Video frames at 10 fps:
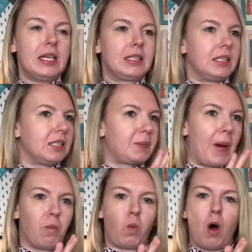didn't
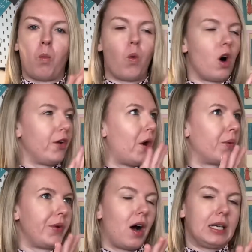spend one
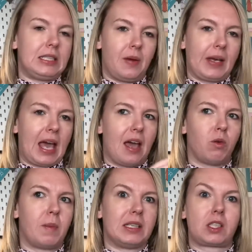whole night doing it,
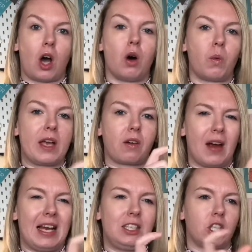almost a whole week
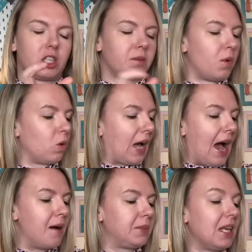really, just small
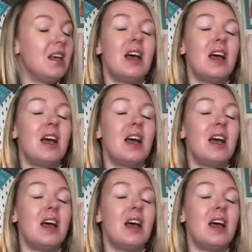gaps.